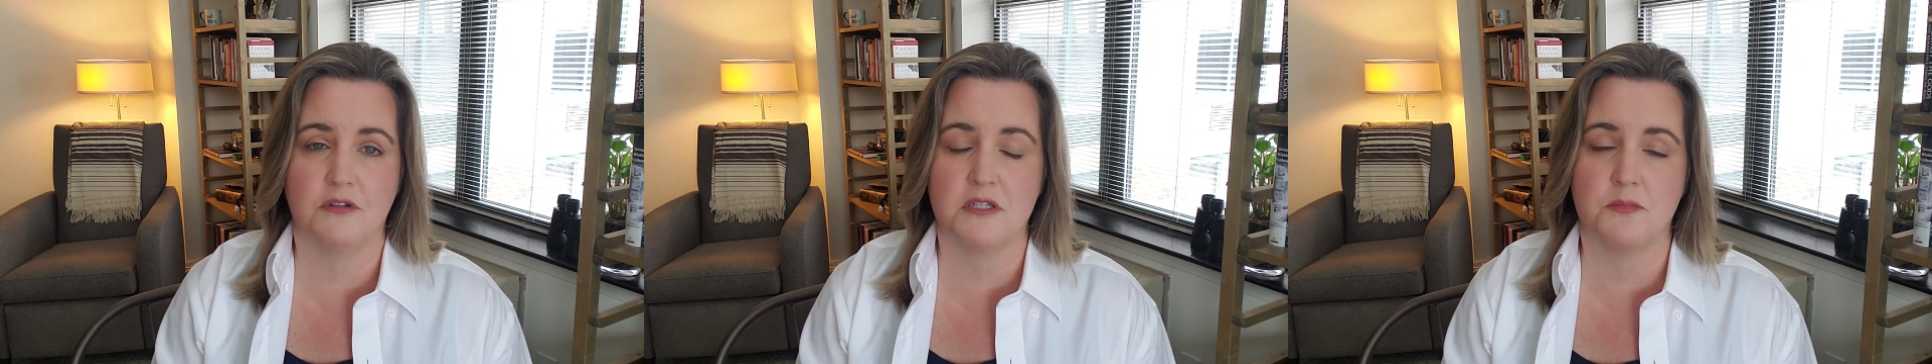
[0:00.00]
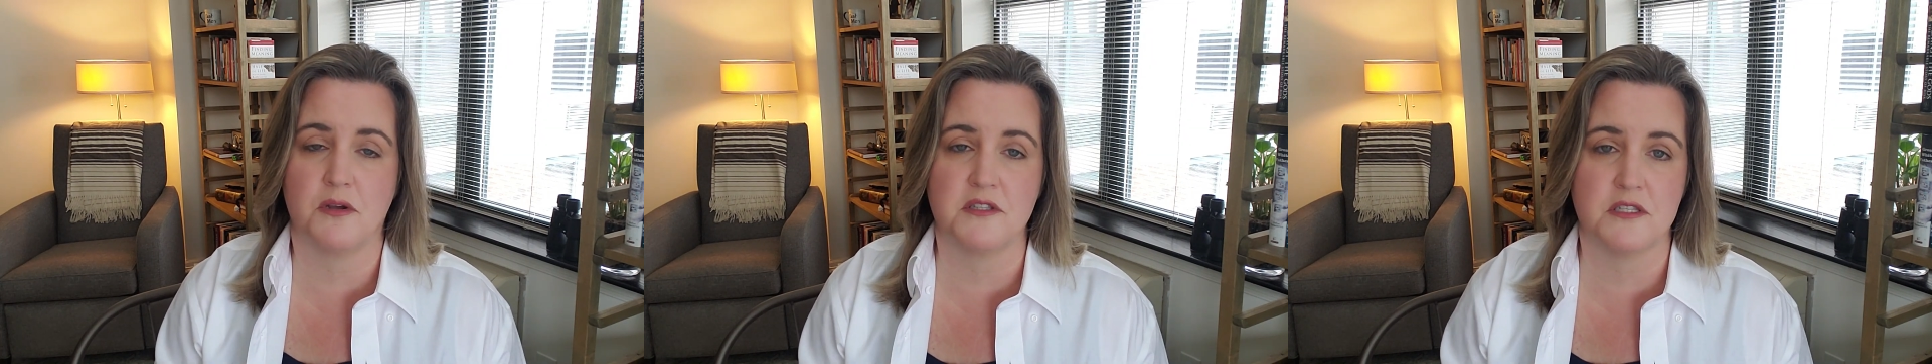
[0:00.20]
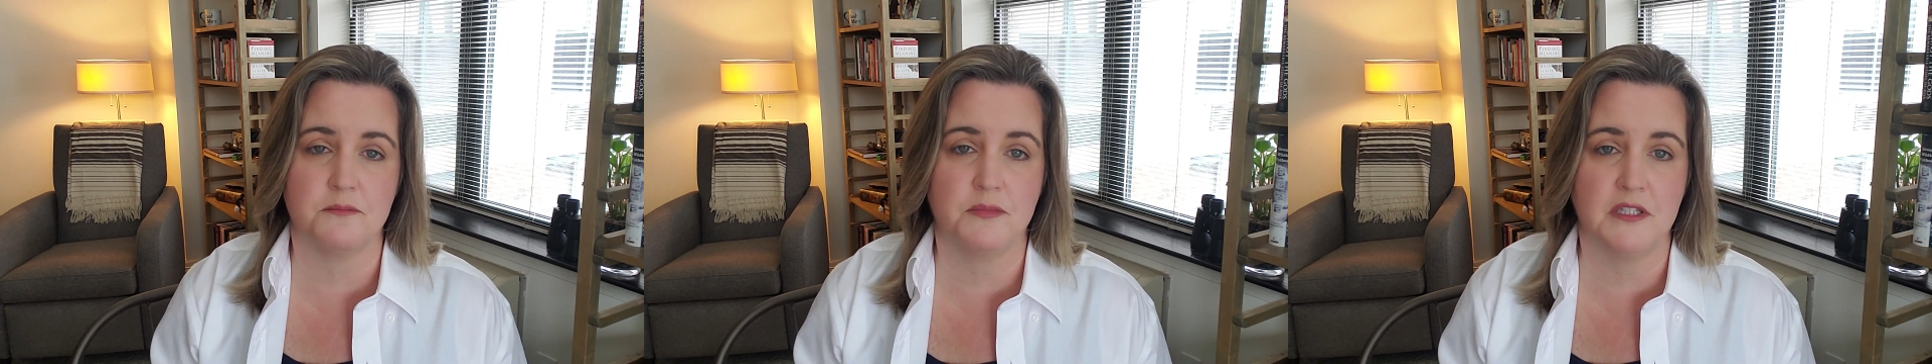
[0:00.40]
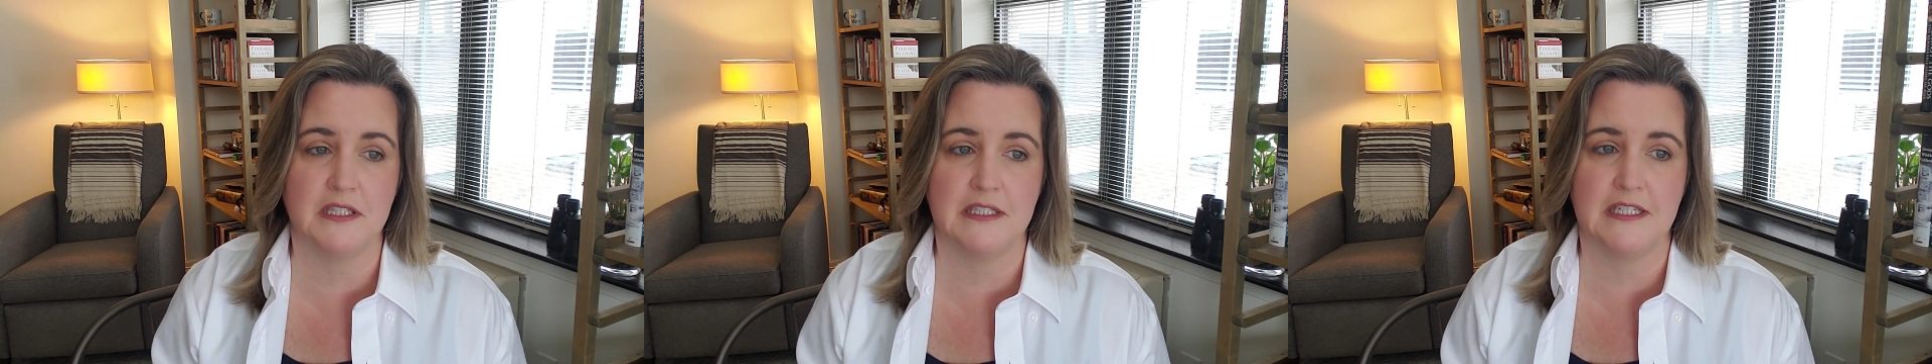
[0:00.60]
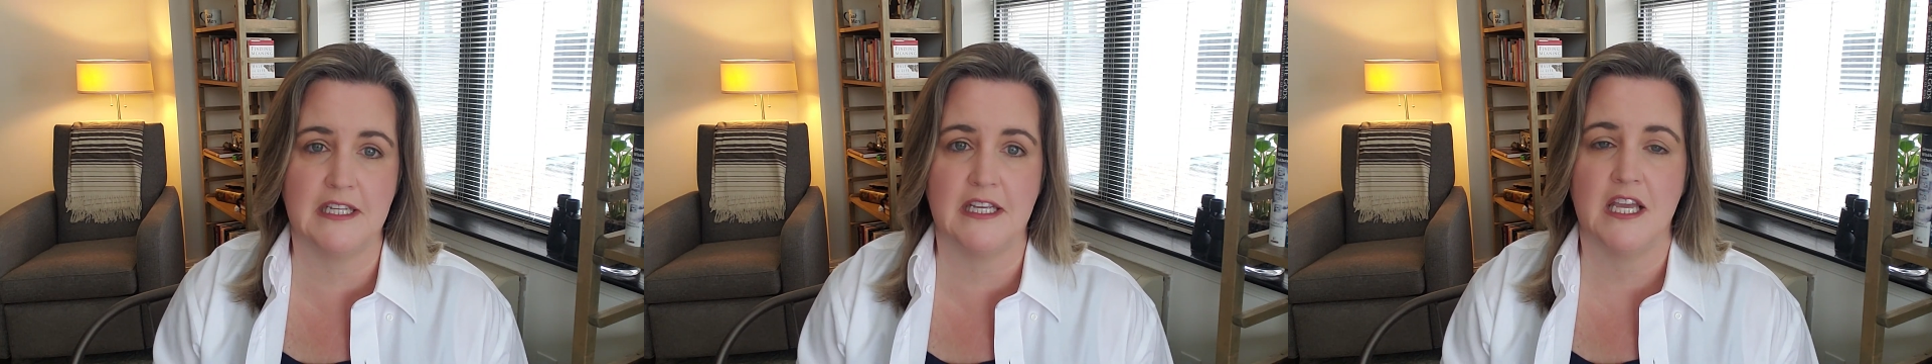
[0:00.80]

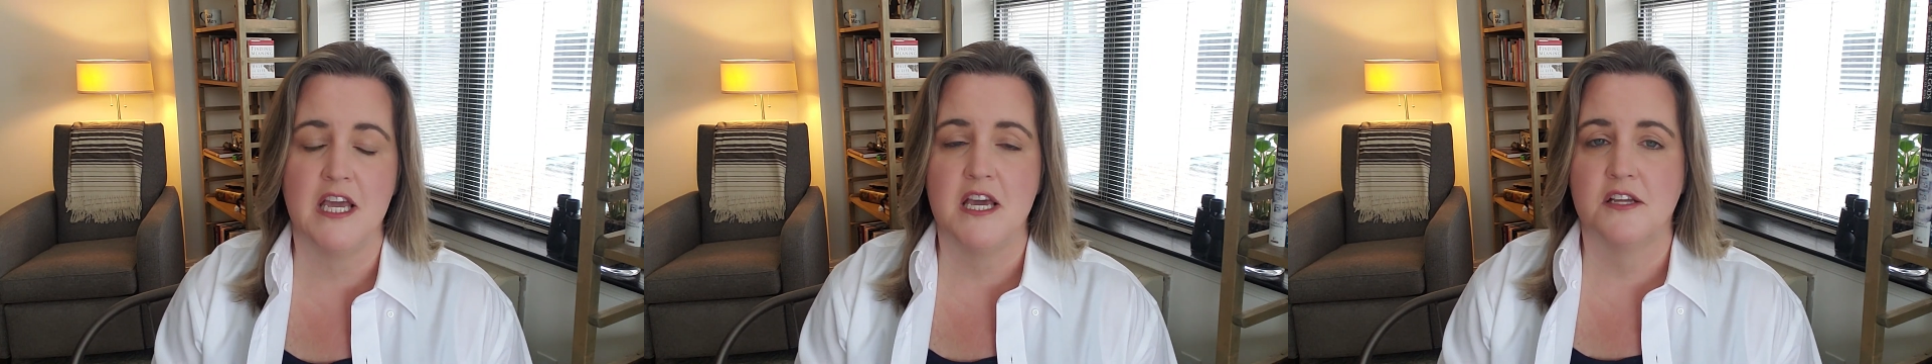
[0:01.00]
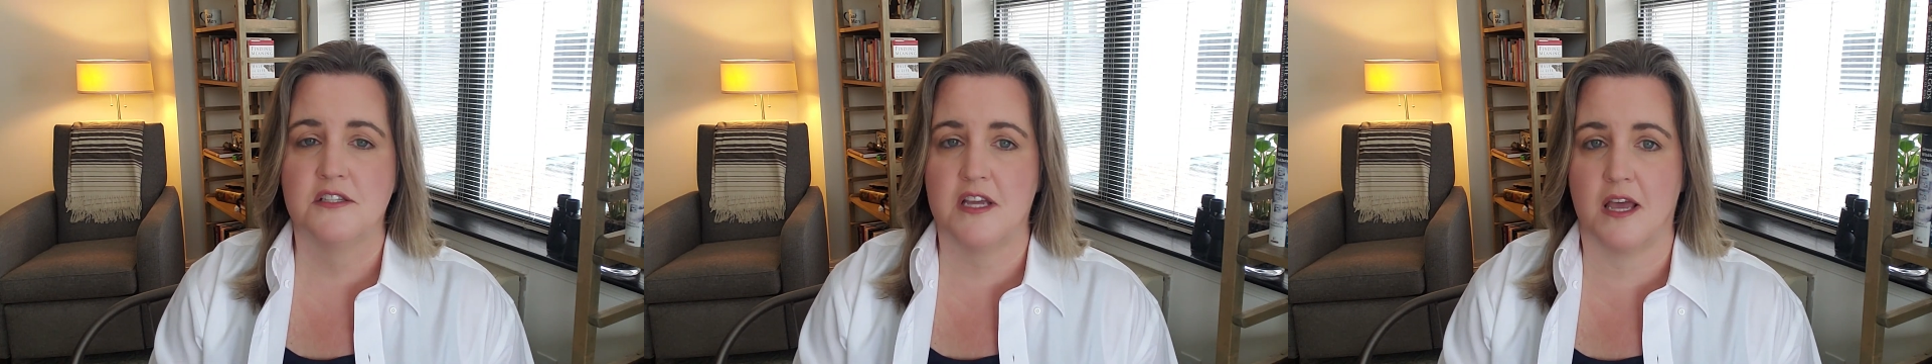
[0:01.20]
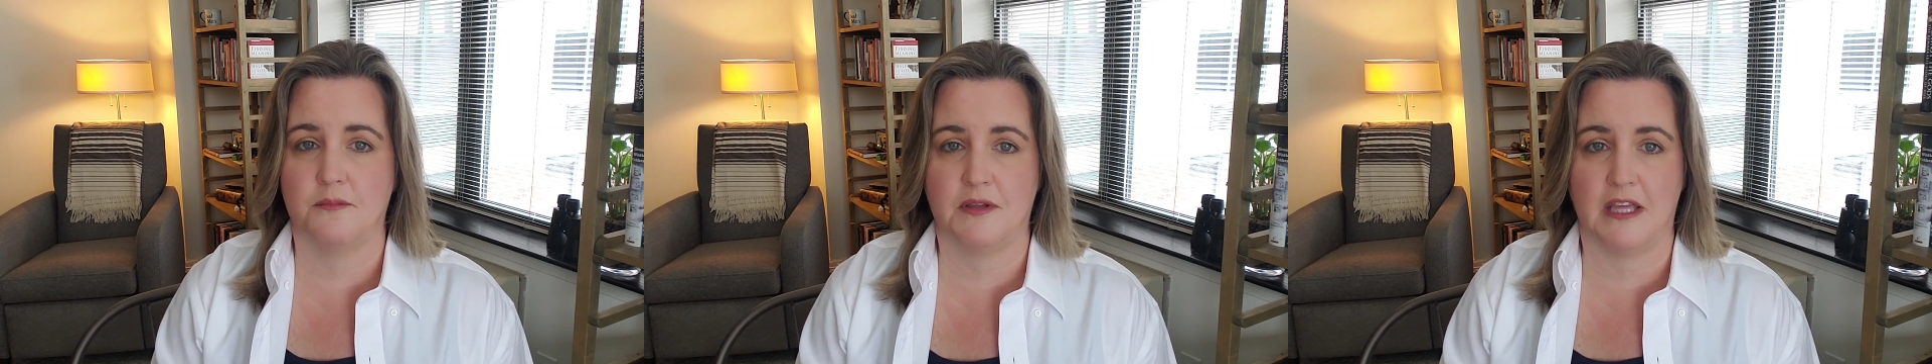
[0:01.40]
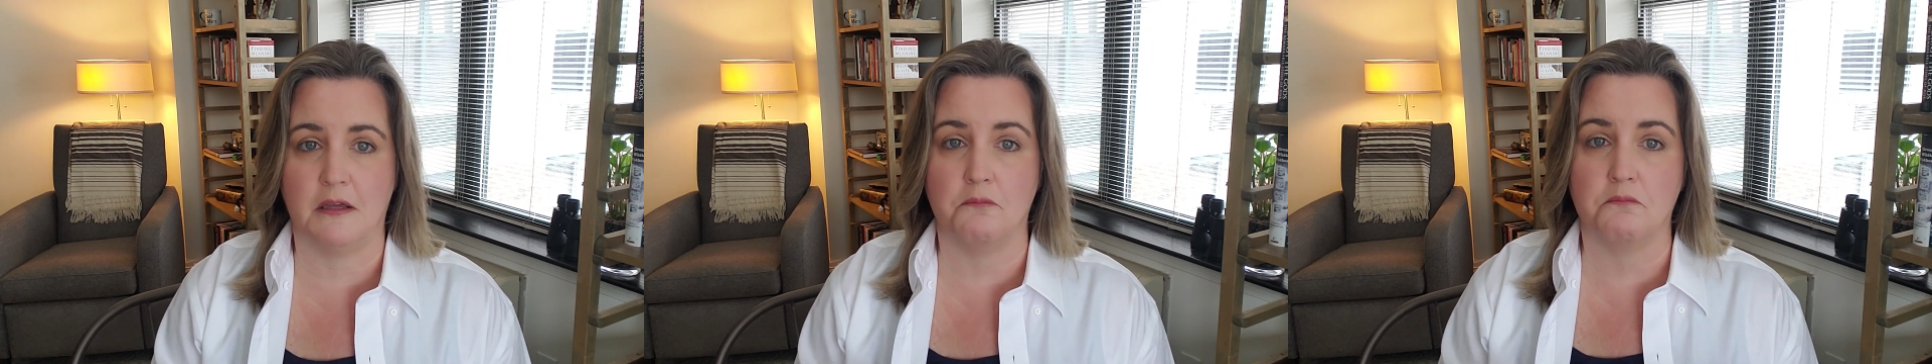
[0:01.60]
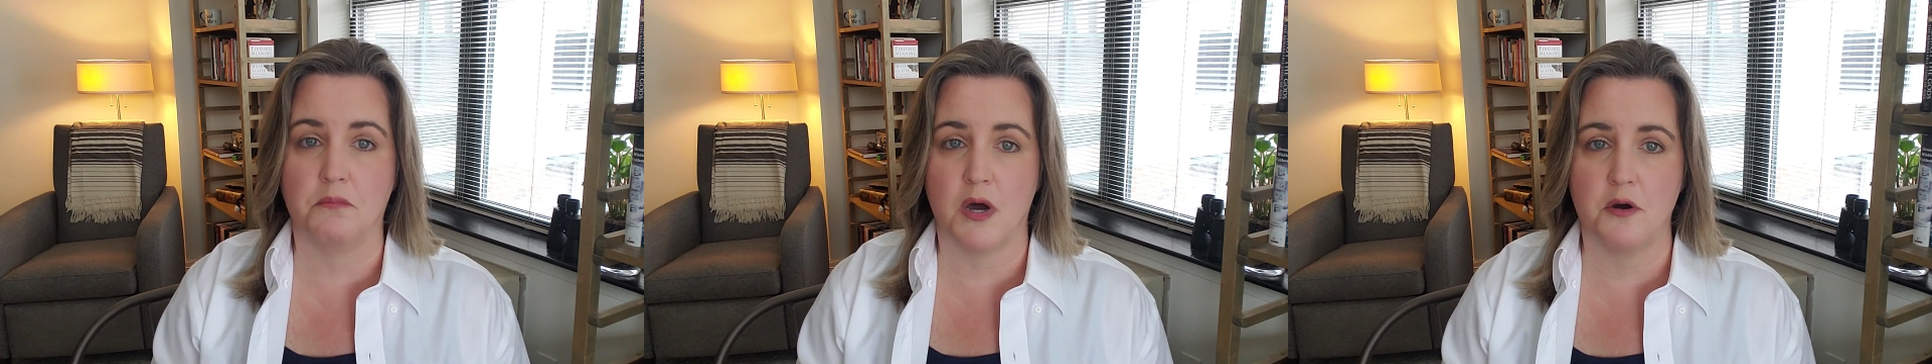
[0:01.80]
responsibility to
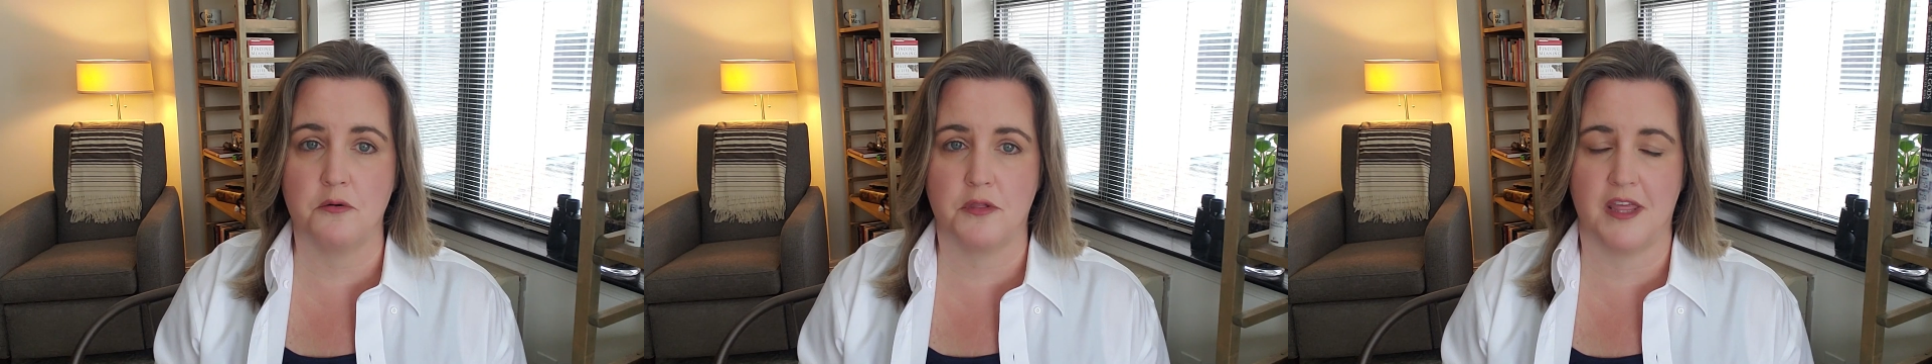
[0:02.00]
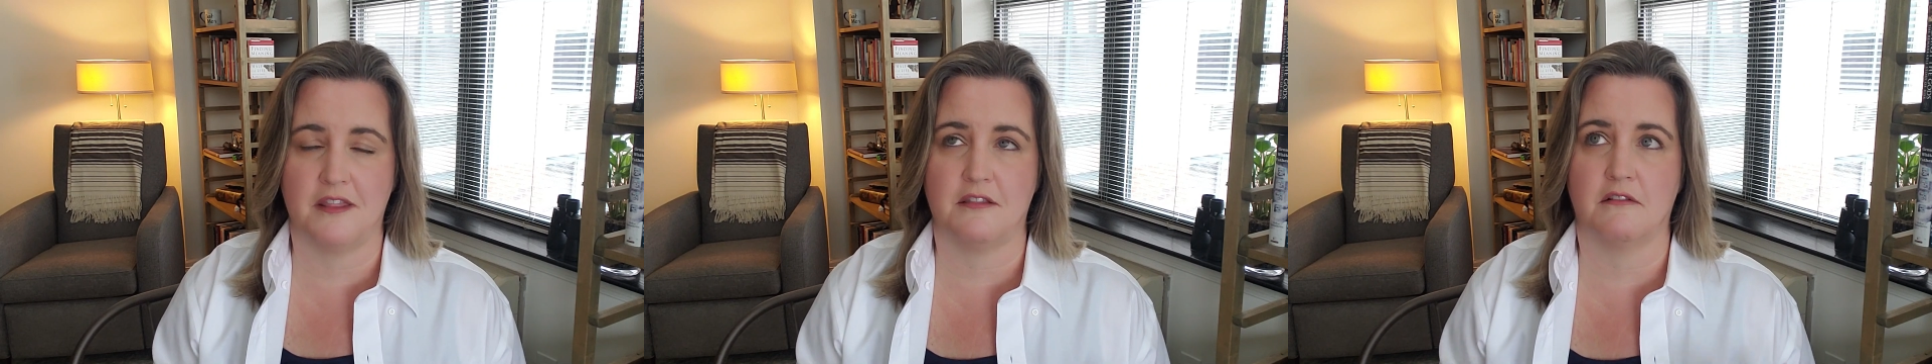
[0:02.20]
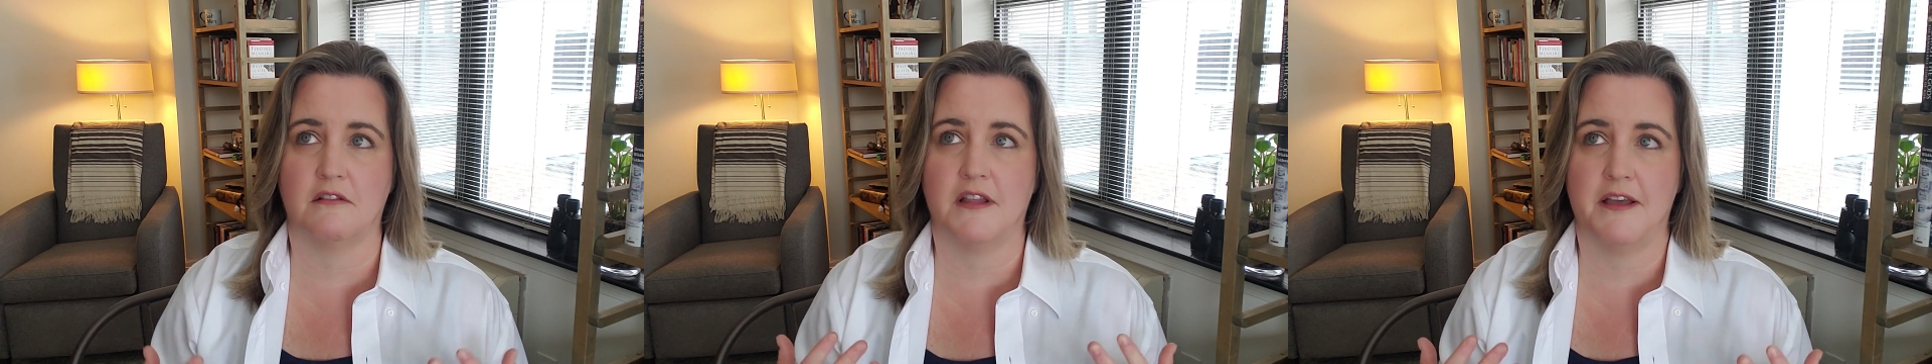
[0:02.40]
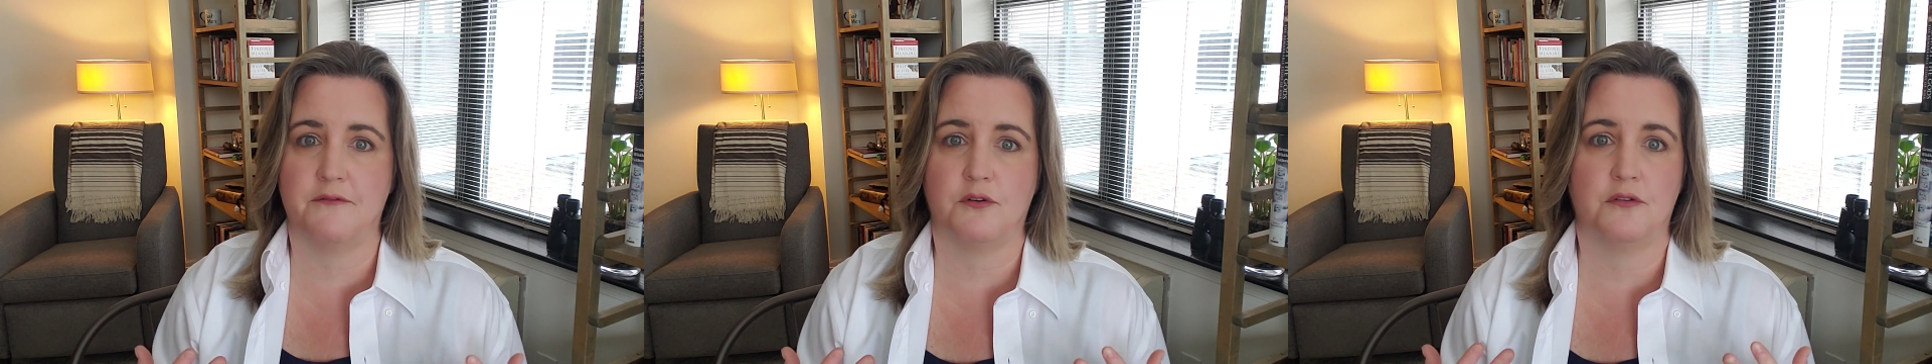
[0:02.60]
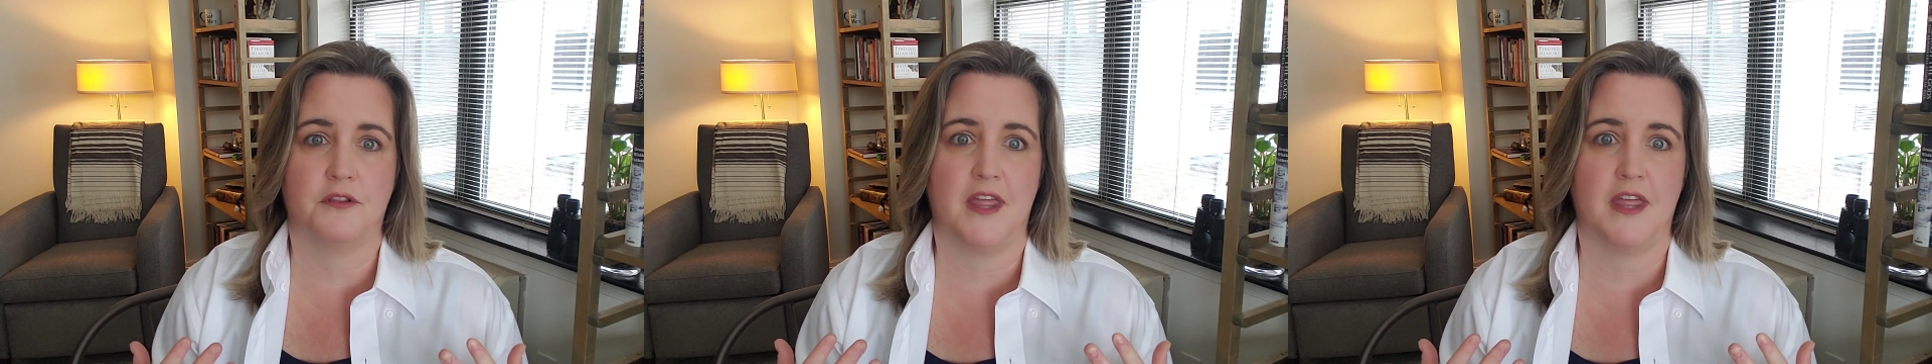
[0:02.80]
upkeep both at the level